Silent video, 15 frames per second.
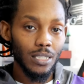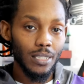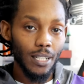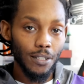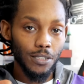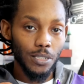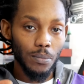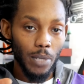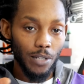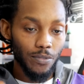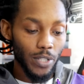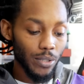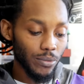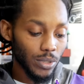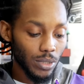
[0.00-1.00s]
Those are my
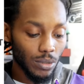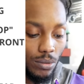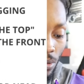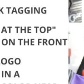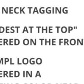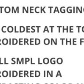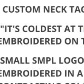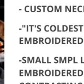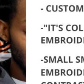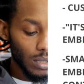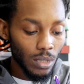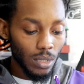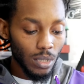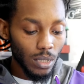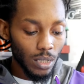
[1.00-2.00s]
favorite too.
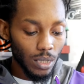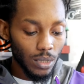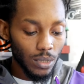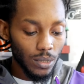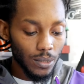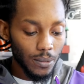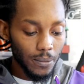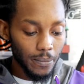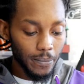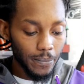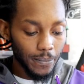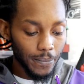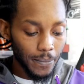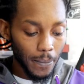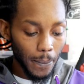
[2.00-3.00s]

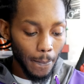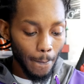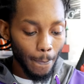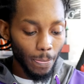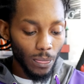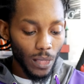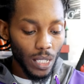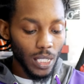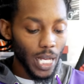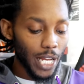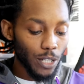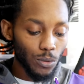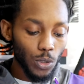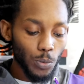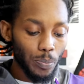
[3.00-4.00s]
Um,
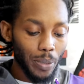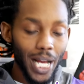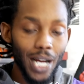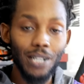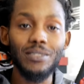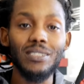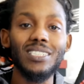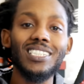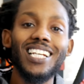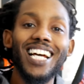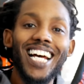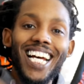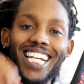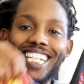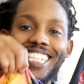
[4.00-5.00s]
kangaroo pouts.
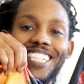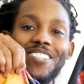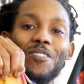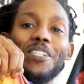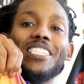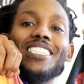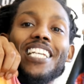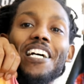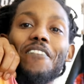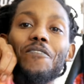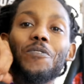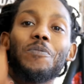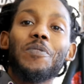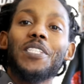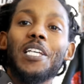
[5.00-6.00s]
Hey, one time for
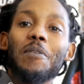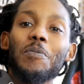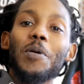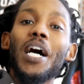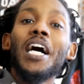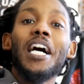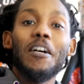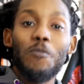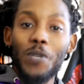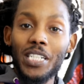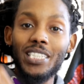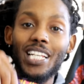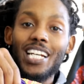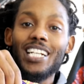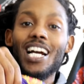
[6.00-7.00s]
them sample. One
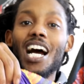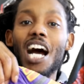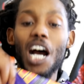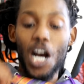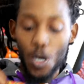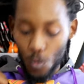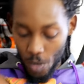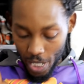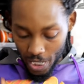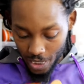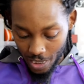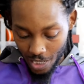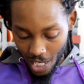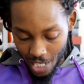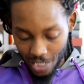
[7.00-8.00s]
thing I
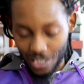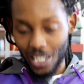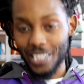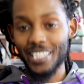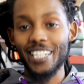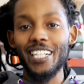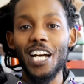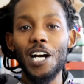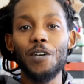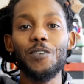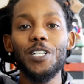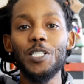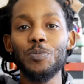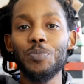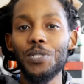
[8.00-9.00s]
always like, like they
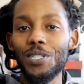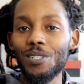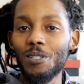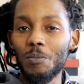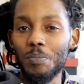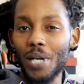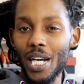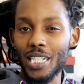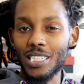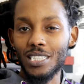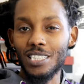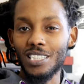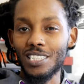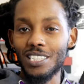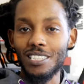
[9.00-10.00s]
always put little pockets
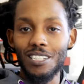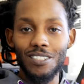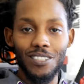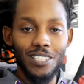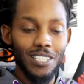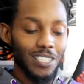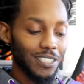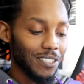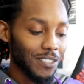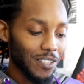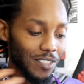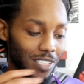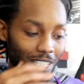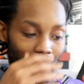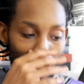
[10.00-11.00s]
and shit on there. You know
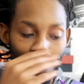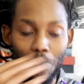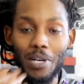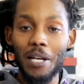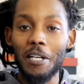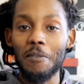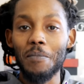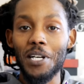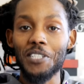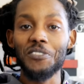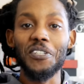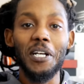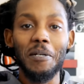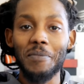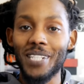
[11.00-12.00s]
what I'm saying? The back of my
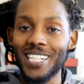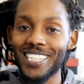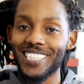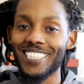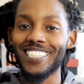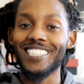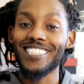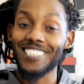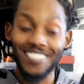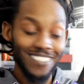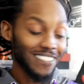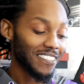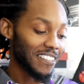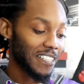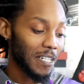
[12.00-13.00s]
trap days, that shit
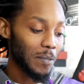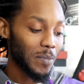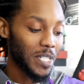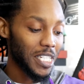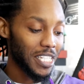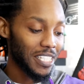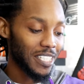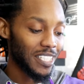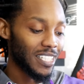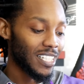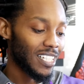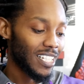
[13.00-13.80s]
used to come in handy.